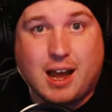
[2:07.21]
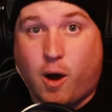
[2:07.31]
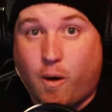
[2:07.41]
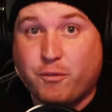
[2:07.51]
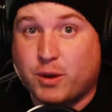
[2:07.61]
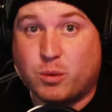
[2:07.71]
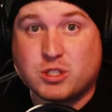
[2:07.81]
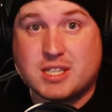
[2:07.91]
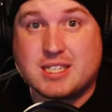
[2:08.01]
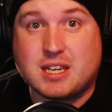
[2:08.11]
hopefully we'll
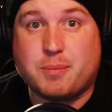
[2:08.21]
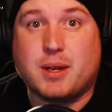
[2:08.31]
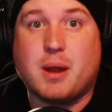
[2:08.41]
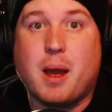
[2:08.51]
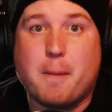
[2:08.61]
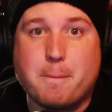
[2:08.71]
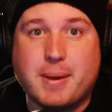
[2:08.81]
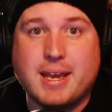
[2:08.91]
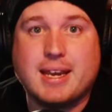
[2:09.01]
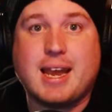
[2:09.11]
see something
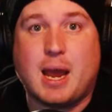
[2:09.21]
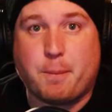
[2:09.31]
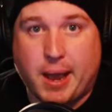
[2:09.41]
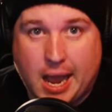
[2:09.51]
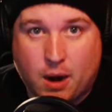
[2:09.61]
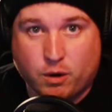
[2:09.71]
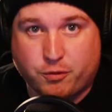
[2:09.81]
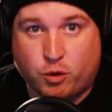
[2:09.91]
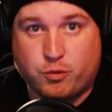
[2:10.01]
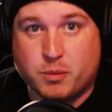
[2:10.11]
big and
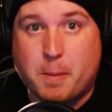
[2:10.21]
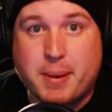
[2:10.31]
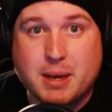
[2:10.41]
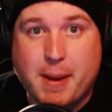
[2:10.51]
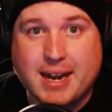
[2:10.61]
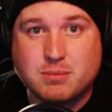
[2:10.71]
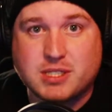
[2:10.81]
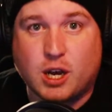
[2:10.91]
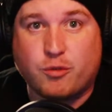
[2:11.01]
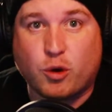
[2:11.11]
powerful from the big man
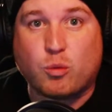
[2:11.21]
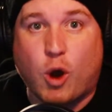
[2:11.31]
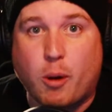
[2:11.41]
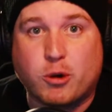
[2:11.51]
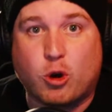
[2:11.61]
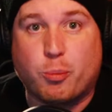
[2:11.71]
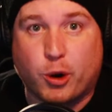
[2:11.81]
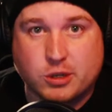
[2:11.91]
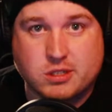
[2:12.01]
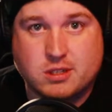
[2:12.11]
himself, Roberto
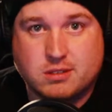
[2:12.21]
Burst.